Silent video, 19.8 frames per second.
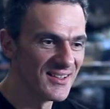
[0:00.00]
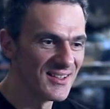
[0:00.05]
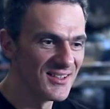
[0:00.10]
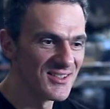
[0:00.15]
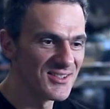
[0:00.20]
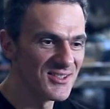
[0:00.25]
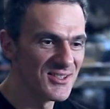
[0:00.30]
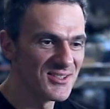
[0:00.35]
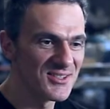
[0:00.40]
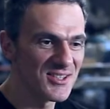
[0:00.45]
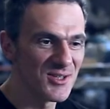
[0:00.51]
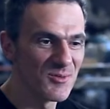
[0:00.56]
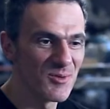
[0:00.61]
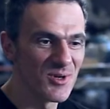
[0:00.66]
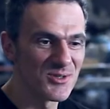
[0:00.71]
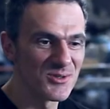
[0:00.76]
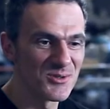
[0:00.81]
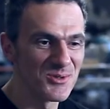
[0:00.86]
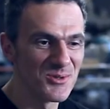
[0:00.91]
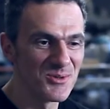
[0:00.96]
Since I
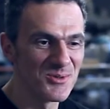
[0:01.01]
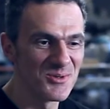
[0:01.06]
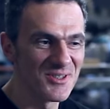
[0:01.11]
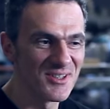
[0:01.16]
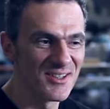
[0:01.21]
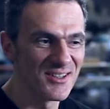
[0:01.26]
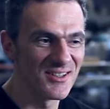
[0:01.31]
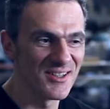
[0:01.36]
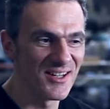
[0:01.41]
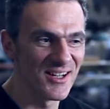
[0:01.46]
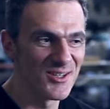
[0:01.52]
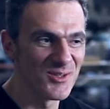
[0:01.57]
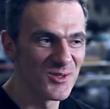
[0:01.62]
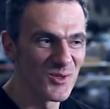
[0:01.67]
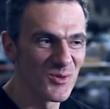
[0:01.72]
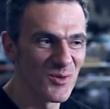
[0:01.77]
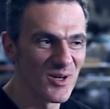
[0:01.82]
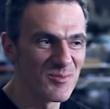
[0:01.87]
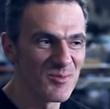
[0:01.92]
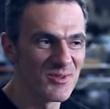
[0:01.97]
was young, I
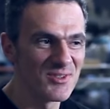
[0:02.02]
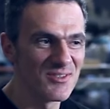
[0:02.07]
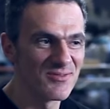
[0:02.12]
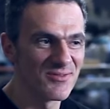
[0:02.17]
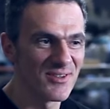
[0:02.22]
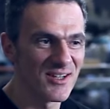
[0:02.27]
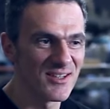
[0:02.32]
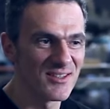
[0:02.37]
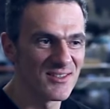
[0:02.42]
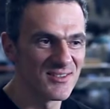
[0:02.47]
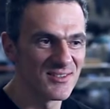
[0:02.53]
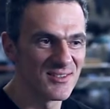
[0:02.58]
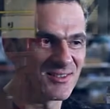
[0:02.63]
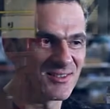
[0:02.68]
always modified